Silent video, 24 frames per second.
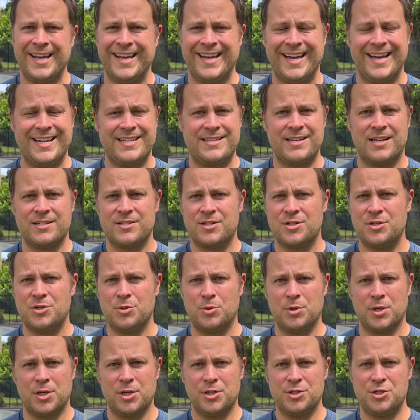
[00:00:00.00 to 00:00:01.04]
It doesn't do a
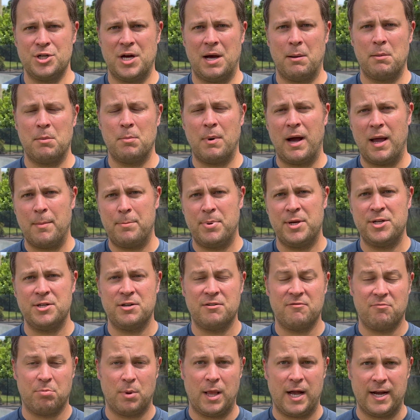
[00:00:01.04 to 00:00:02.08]
good job, in my opinion,
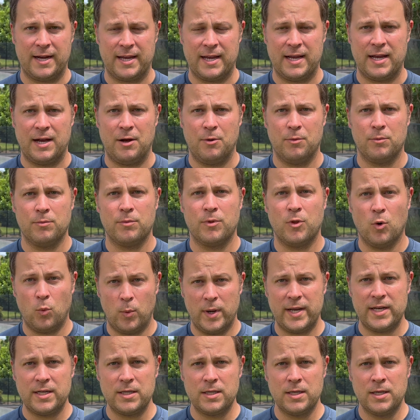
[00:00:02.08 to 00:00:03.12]
of blocking out the
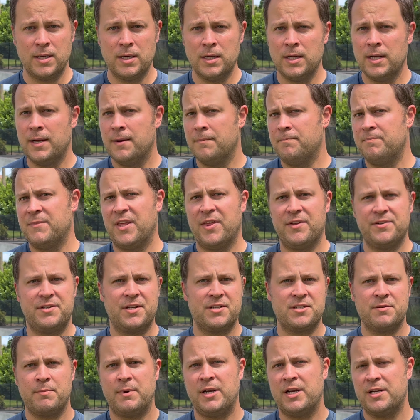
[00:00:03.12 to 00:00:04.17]
wind. Now, that
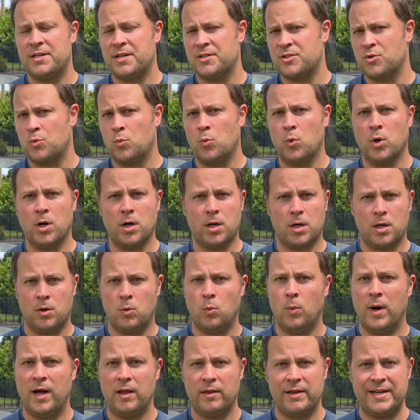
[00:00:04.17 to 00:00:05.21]
doesn't mean it doesn't work
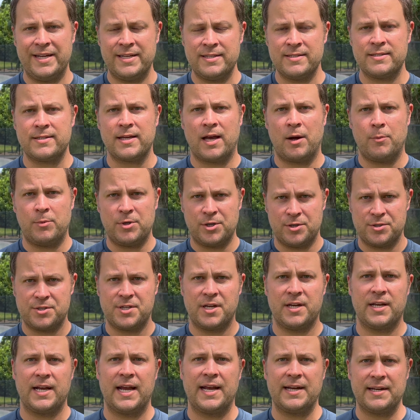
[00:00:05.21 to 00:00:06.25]
well inside when you're
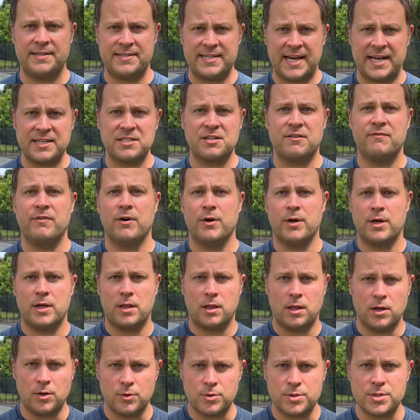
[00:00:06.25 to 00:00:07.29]
sitting at a desk very
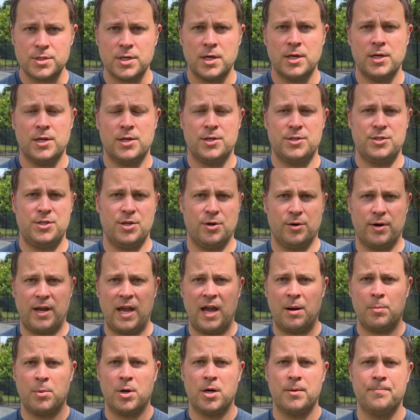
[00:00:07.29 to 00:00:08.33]
close to your
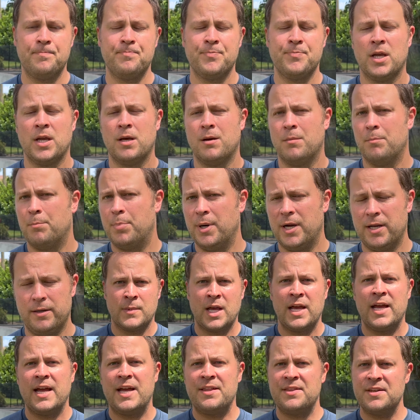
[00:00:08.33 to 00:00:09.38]
camera, but
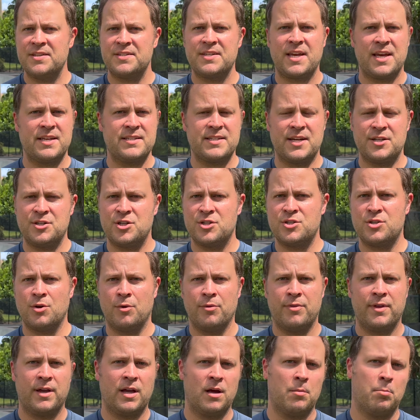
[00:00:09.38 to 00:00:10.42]
in this case, I just don't
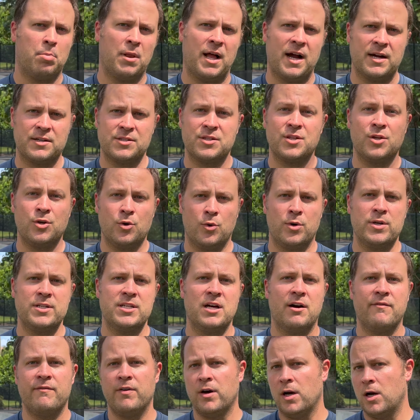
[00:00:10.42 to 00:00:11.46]
think it blocks the noise
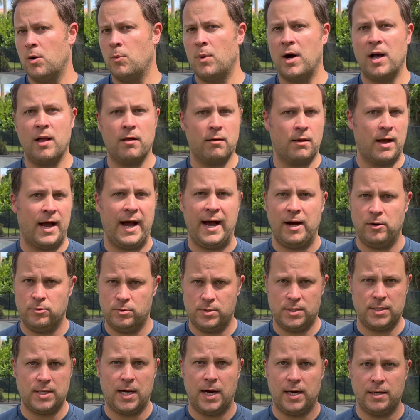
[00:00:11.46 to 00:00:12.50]
out very well
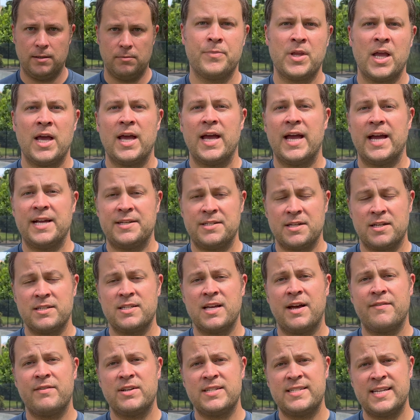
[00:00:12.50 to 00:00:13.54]
outside. It does
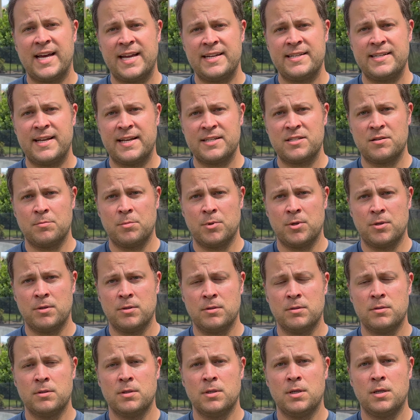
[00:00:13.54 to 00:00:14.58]
have a 10 decibel
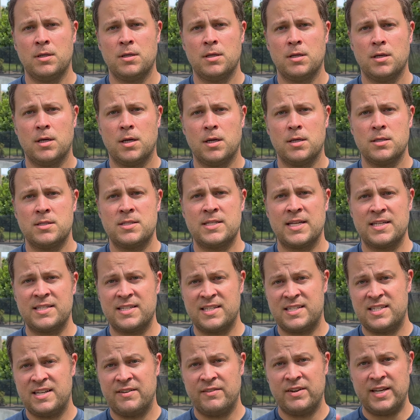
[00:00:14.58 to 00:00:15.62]

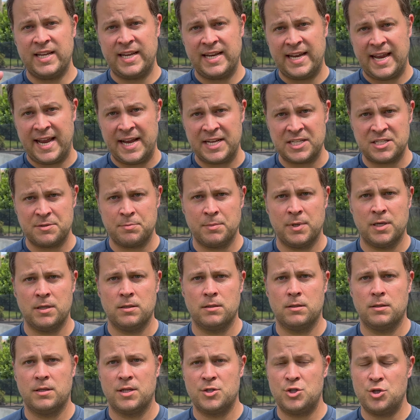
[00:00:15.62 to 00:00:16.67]
sensitivity enhancement
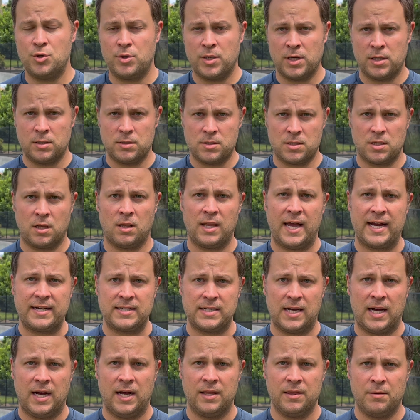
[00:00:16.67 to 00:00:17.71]
that you can select
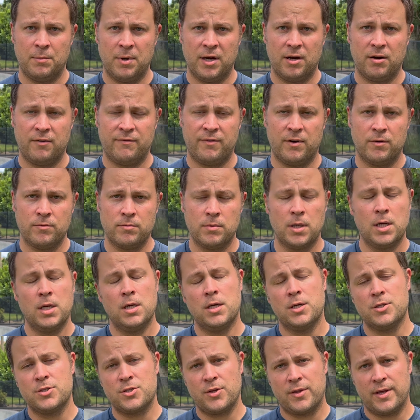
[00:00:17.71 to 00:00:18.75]
on the microphone,
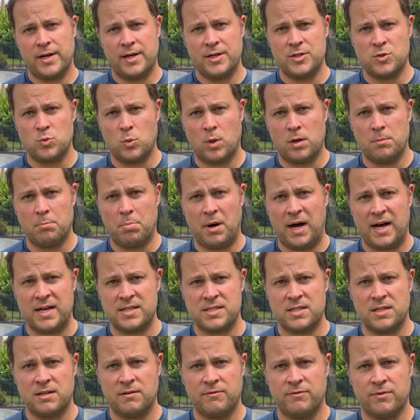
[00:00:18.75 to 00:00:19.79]
so that is one
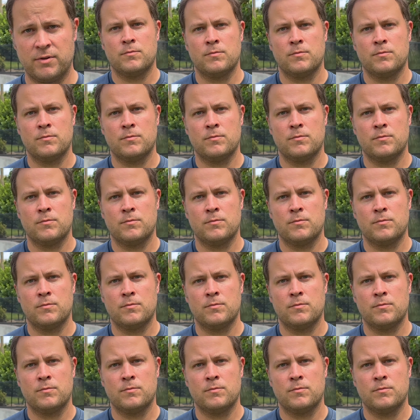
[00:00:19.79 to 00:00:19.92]
positive.